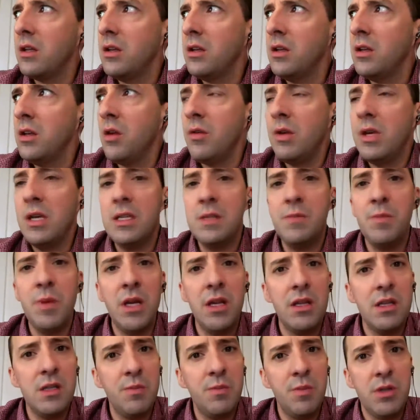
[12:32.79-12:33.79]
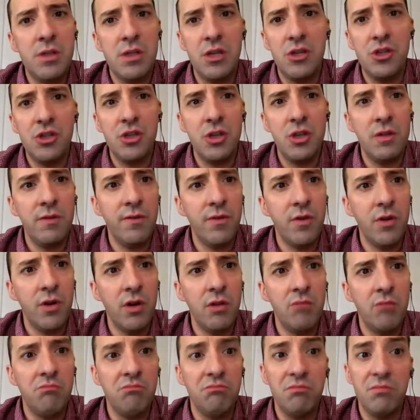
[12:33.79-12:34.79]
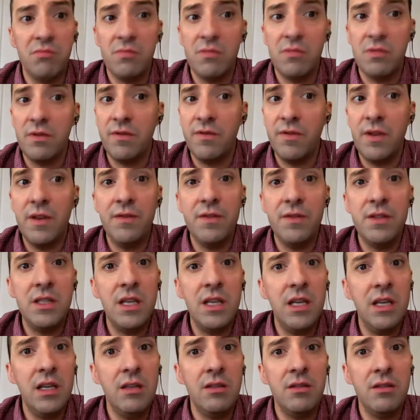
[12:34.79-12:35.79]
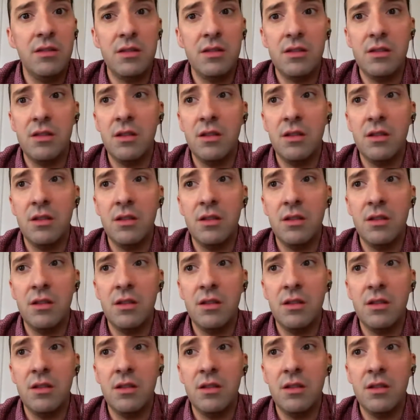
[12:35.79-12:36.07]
you know, he's been in this position for 15,